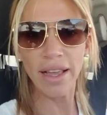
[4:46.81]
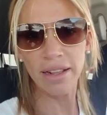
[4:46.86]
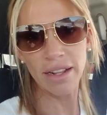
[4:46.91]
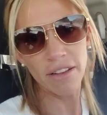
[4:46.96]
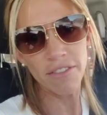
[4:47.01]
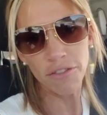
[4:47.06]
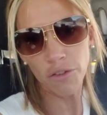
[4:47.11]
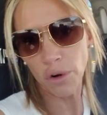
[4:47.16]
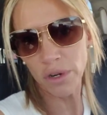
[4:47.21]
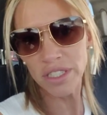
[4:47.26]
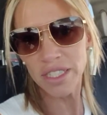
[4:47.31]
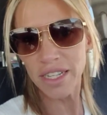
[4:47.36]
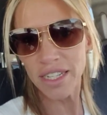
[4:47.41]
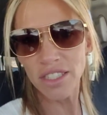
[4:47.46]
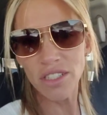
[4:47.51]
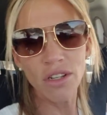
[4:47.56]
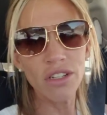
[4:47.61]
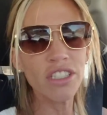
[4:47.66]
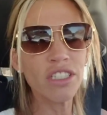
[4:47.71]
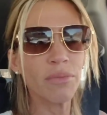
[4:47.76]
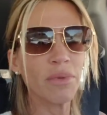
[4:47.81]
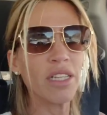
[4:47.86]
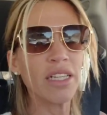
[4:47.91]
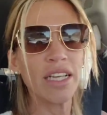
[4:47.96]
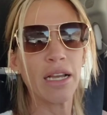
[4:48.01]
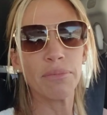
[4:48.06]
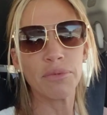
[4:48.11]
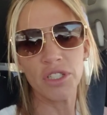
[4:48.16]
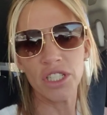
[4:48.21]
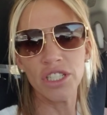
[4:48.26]
And of course, that's
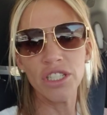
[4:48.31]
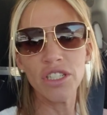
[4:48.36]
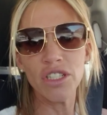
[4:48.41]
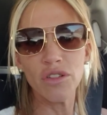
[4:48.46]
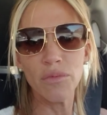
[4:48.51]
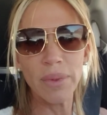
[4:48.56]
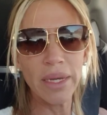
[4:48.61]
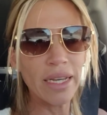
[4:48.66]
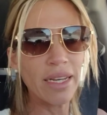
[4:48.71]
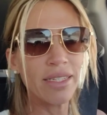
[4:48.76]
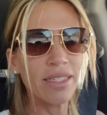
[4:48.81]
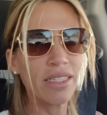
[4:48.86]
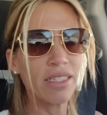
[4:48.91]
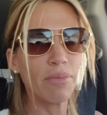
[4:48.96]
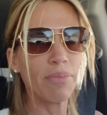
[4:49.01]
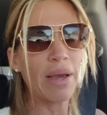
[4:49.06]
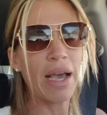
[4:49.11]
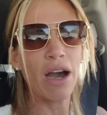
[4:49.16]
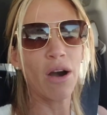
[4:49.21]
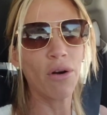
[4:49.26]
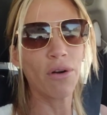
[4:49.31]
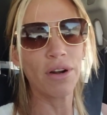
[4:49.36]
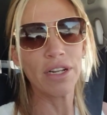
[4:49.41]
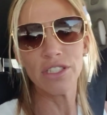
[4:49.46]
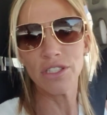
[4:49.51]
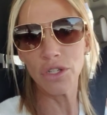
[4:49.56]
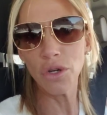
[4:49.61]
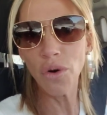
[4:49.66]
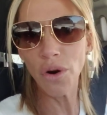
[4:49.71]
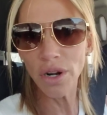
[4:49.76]
ultimately up to you because the power
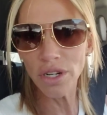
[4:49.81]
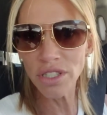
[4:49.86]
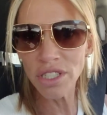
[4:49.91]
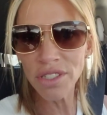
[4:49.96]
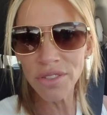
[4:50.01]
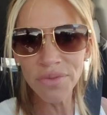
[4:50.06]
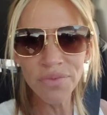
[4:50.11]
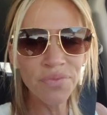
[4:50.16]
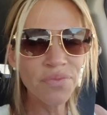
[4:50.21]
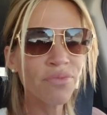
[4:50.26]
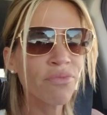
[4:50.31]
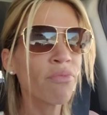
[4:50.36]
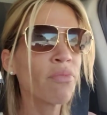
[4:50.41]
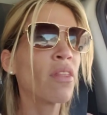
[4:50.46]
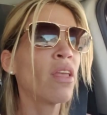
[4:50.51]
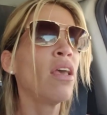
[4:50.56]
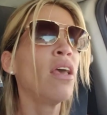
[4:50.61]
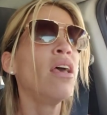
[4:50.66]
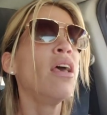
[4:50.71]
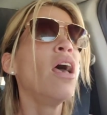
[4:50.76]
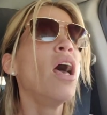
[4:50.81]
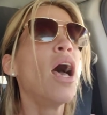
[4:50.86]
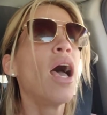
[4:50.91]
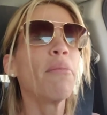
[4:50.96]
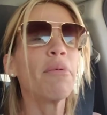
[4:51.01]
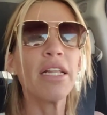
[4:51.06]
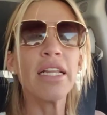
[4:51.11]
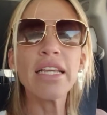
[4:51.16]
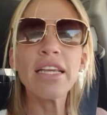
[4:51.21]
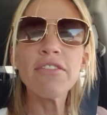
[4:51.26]
is yours.
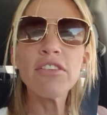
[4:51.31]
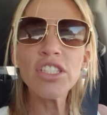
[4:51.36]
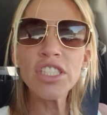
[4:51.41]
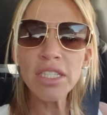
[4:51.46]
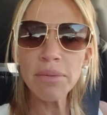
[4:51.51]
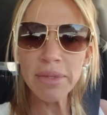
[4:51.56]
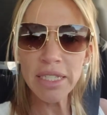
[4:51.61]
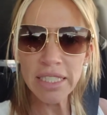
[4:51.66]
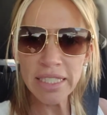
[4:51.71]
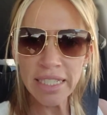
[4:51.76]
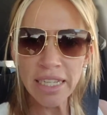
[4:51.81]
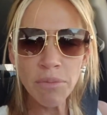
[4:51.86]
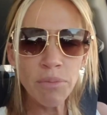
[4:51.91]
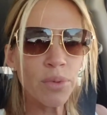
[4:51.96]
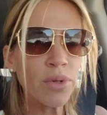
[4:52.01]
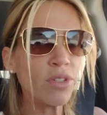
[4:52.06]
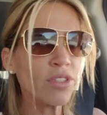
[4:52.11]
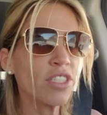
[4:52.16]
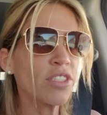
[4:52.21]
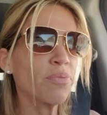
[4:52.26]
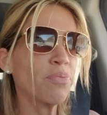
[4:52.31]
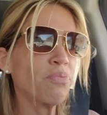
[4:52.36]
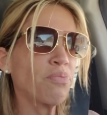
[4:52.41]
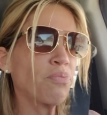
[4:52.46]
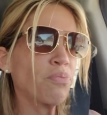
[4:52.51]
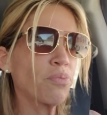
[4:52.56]
I'm going to give you some examples.